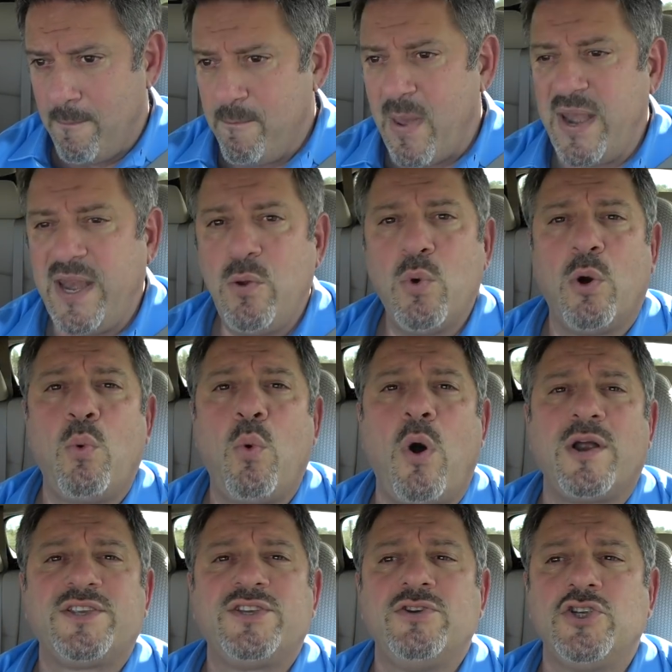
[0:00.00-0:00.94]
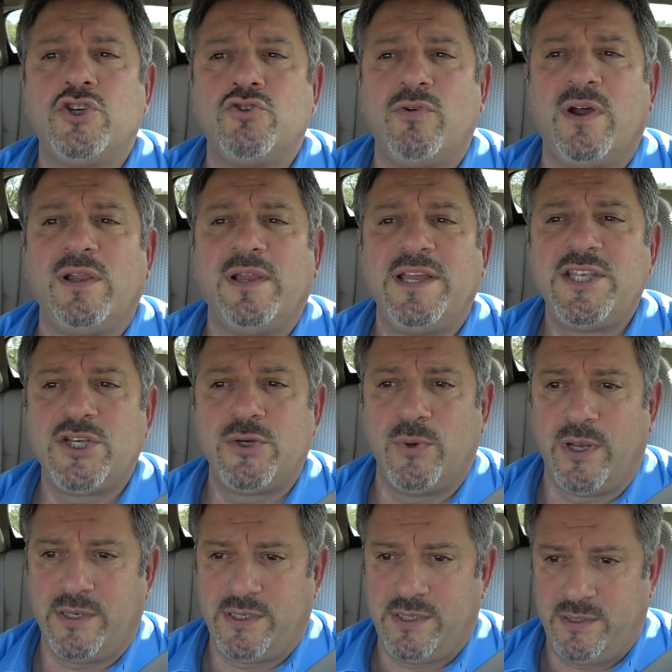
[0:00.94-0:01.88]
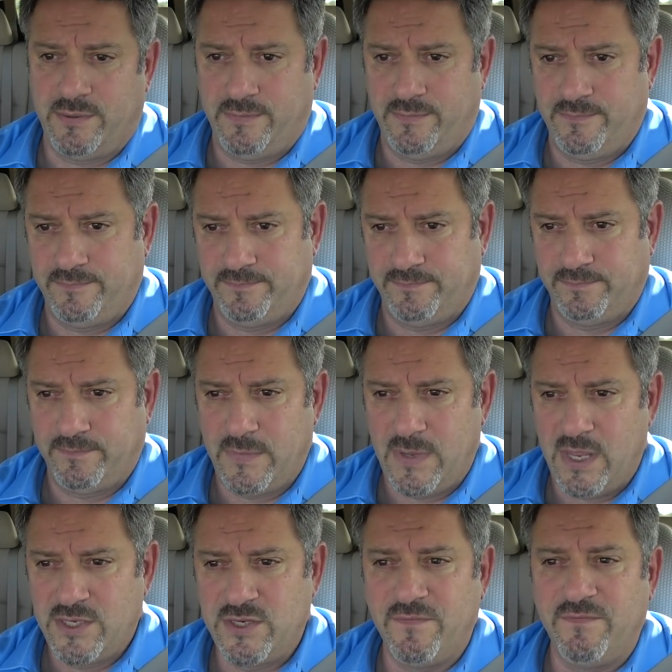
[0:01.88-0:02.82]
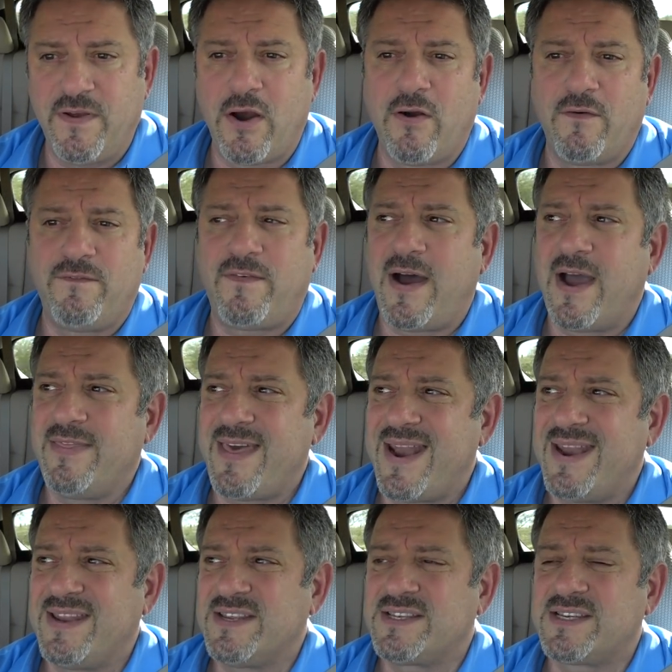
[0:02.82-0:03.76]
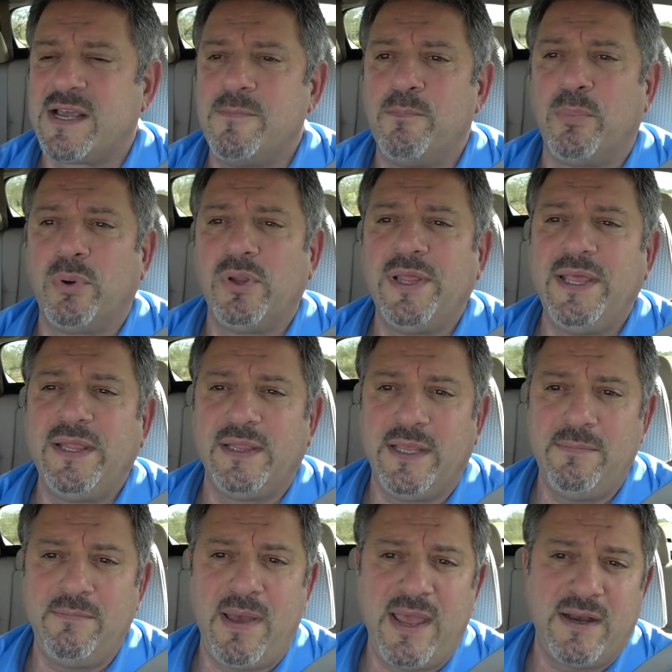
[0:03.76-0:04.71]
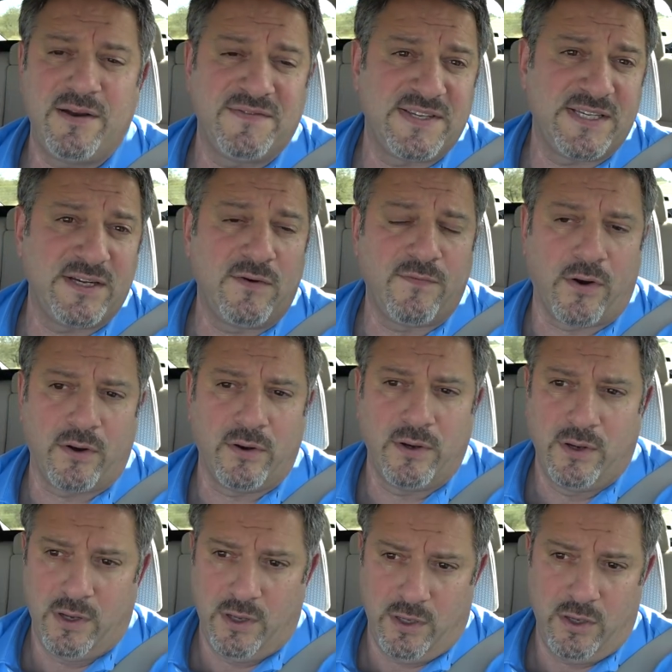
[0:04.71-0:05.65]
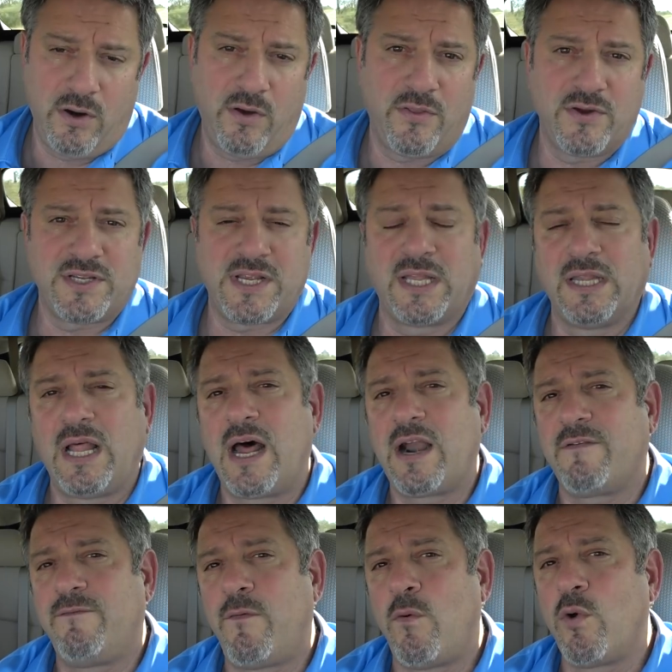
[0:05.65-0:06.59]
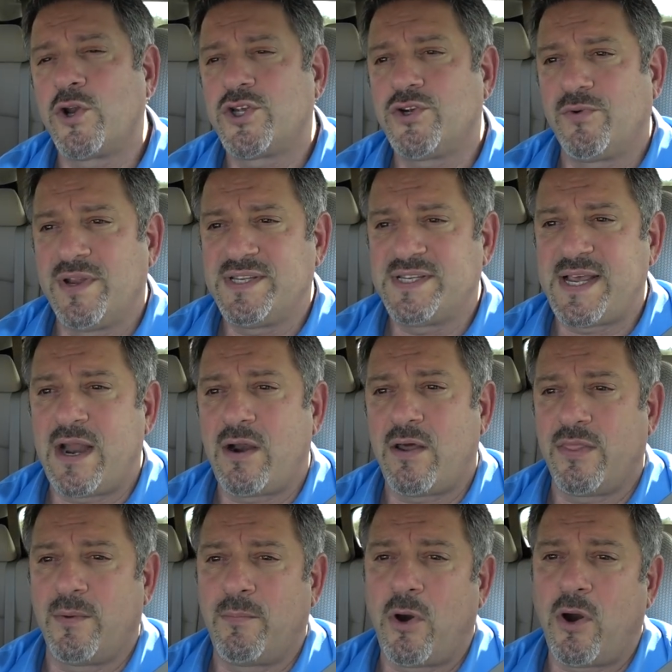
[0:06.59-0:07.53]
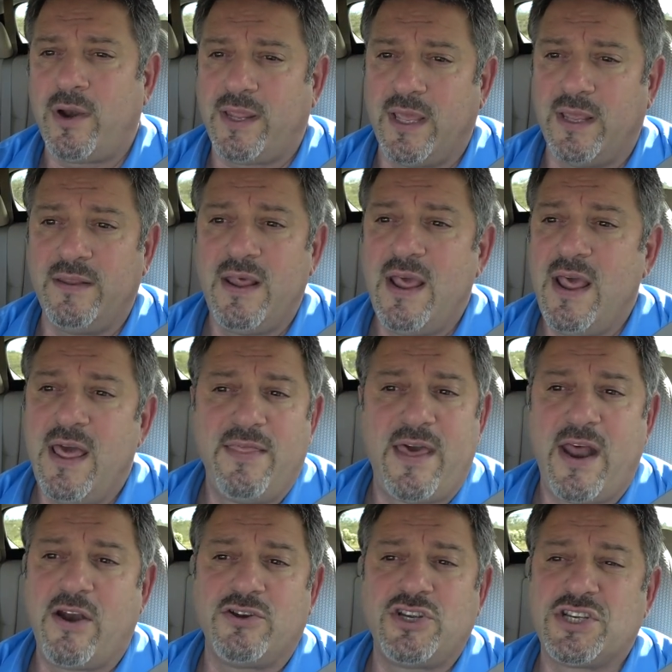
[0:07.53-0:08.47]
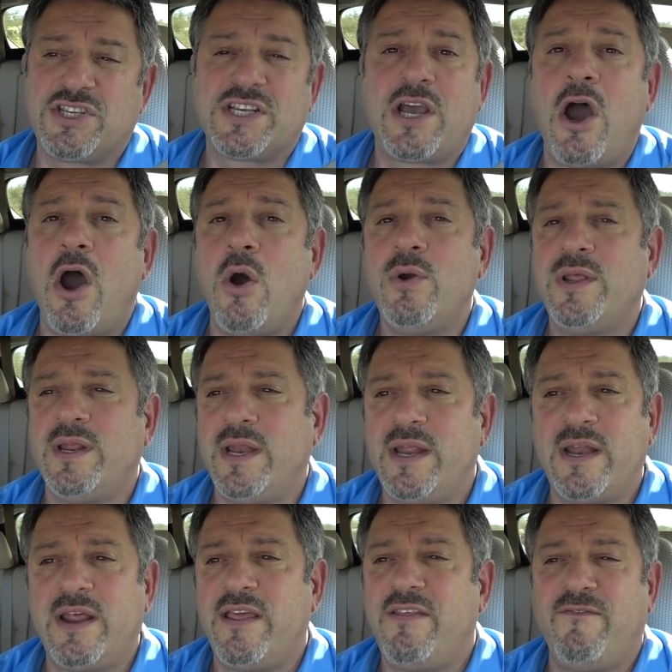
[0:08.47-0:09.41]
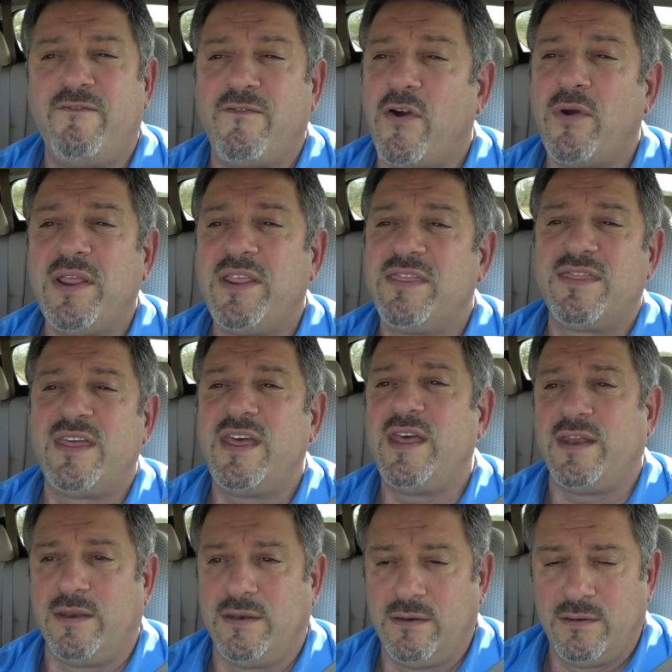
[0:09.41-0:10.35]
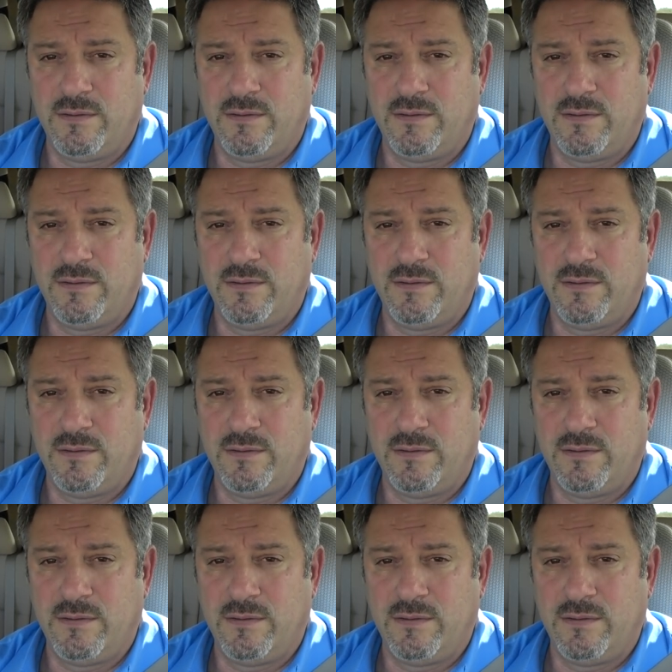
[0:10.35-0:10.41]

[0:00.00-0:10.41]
Many will want to drill into it to verify that it is completely made of silver. You know, there's a lot of forgeries out on the market that are just coated in a very thin